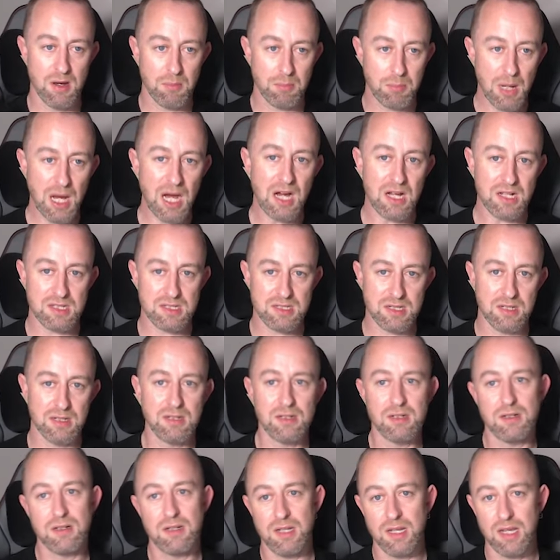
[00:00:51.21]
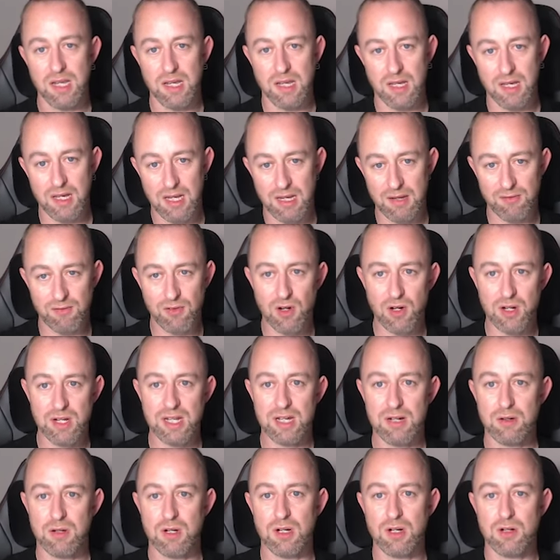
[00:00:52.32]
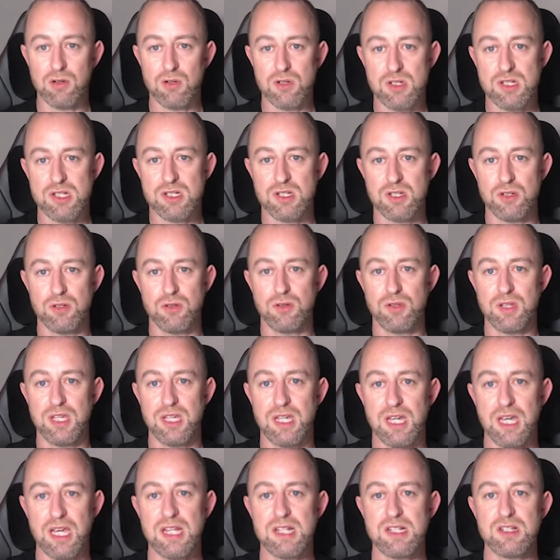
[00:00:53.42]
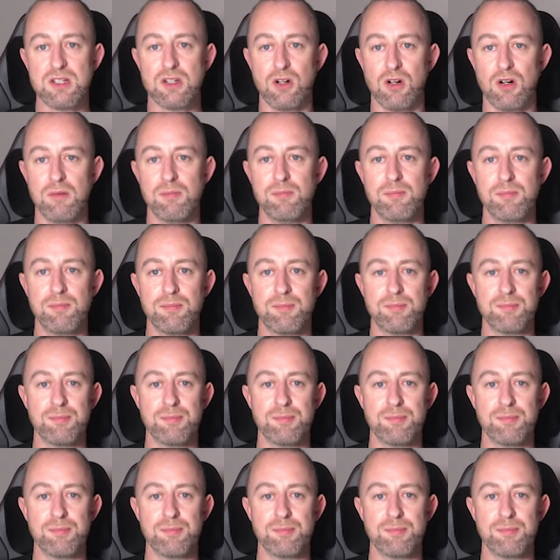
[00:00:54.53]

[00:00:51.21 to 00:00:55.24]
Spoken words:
But if I now go across to the intercom,